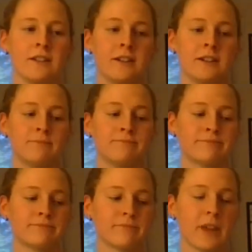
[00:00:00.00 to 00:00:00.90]

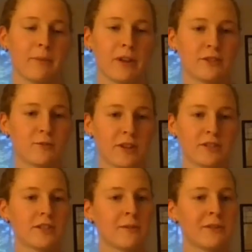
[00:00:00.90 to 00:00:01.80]
Yeah, probably just watch
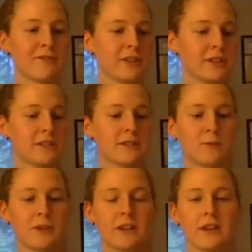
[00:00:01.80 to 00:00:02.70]
some of the Phillies this
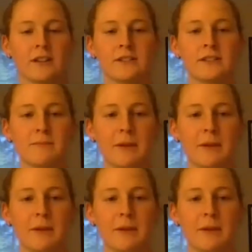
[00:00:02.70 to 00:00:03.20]
weekend,